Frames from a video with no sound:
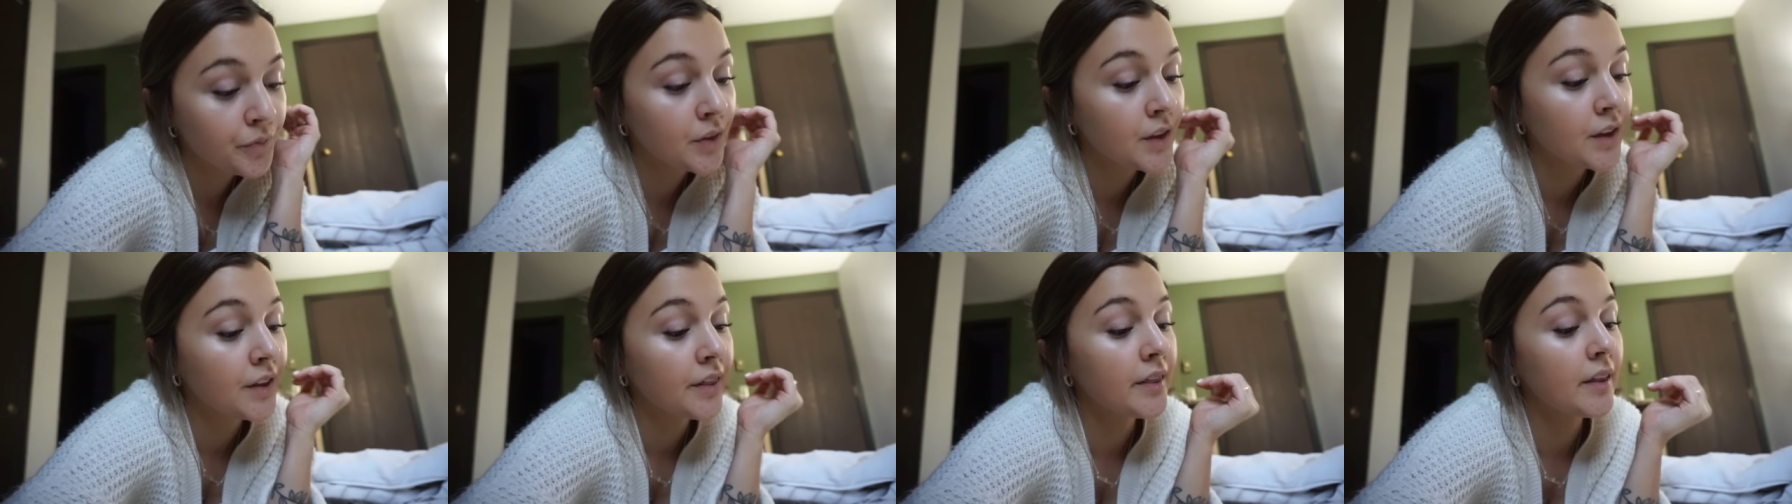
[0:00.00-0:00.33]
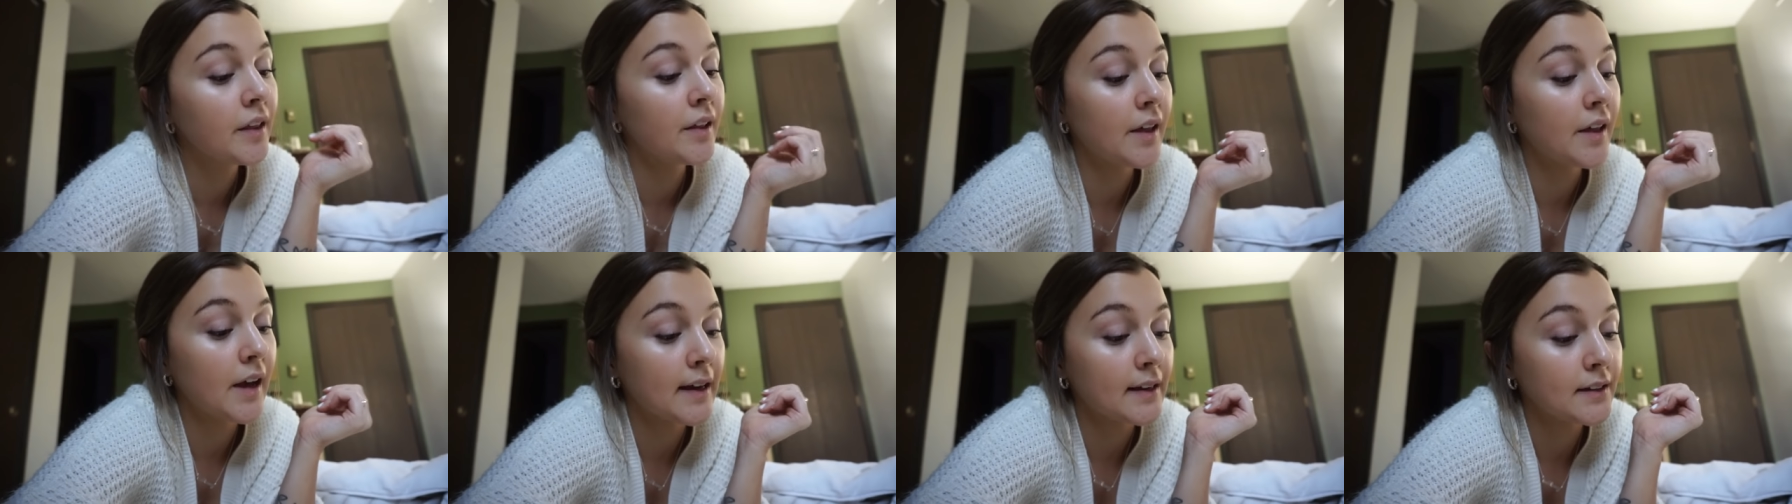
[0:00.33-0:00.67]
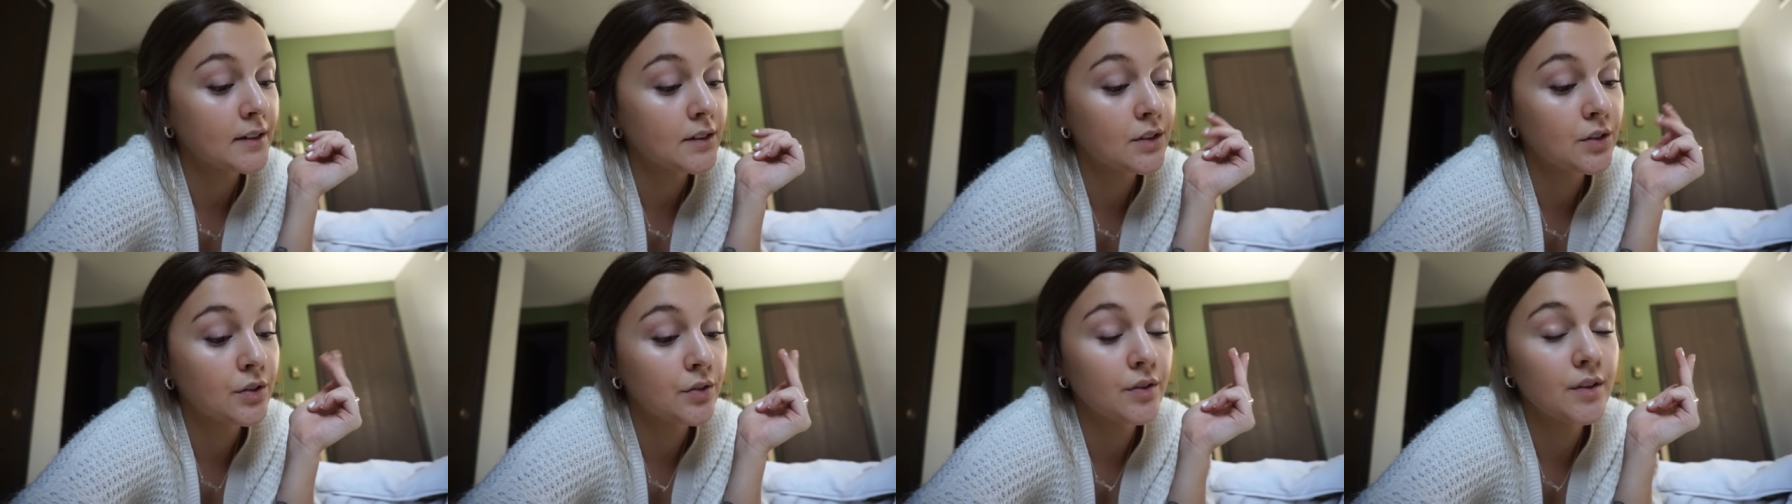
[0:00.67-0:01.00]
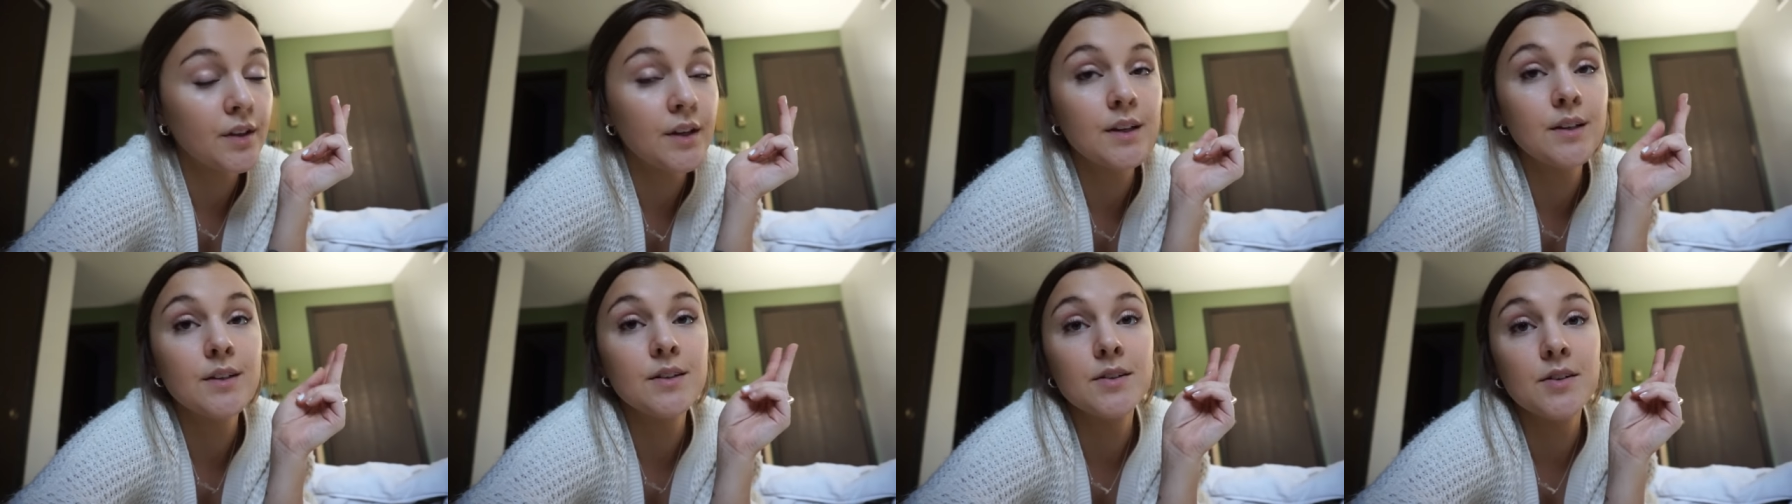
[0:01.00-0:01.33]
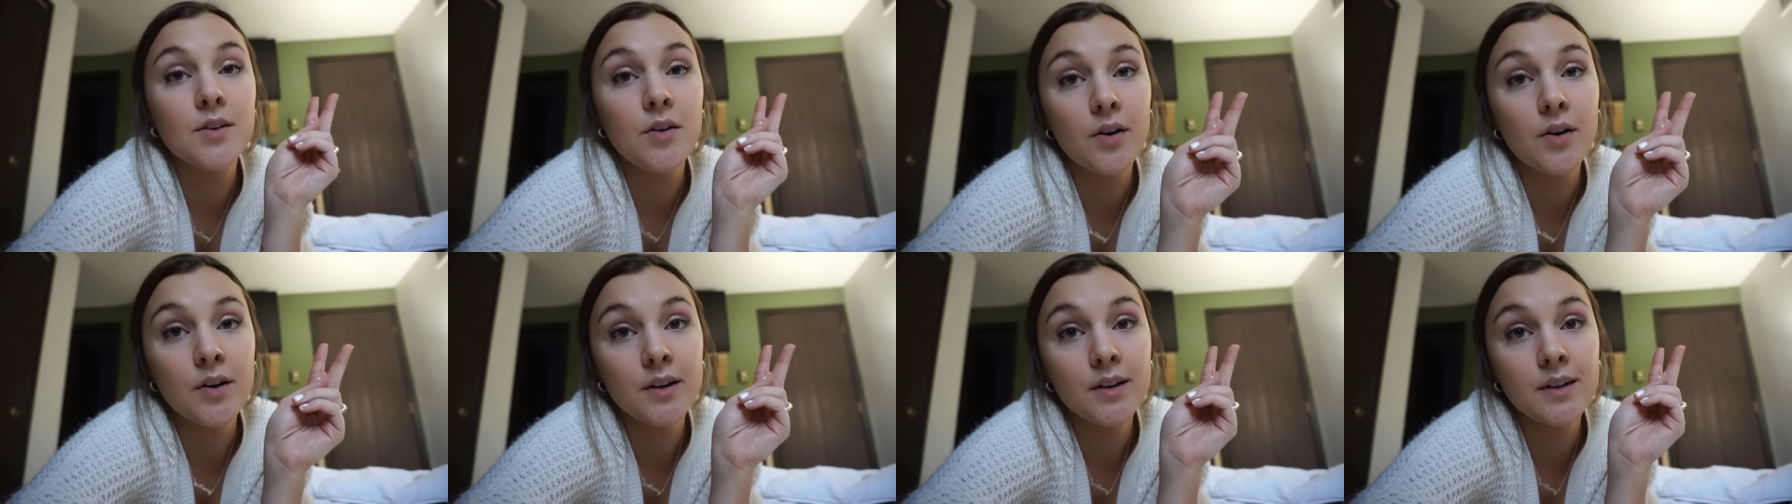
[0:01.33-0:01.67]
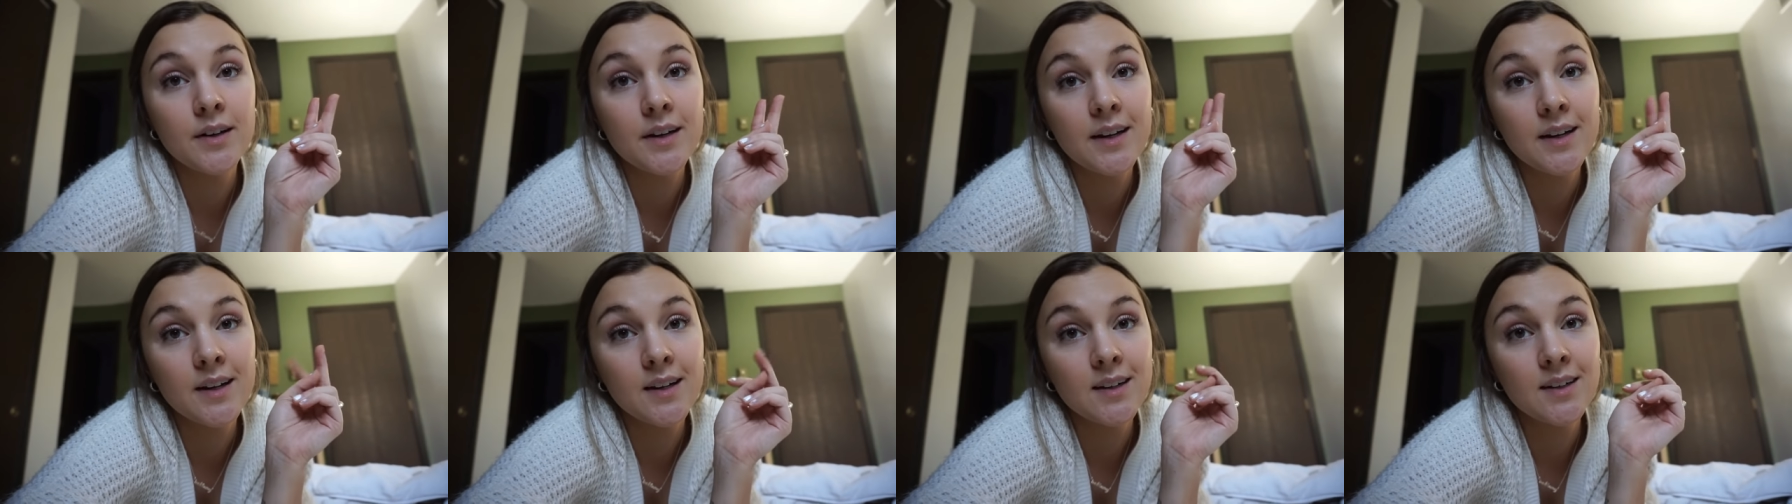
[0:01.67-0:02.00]
The last two things on
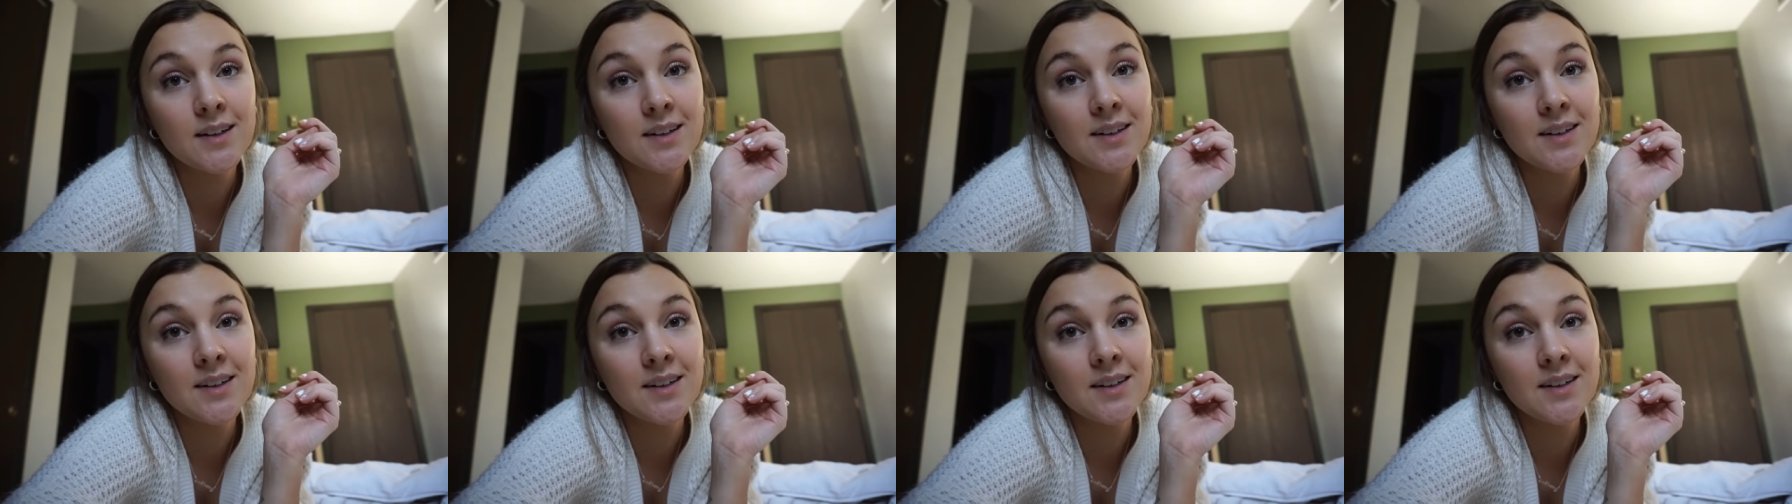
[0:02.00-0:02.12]
here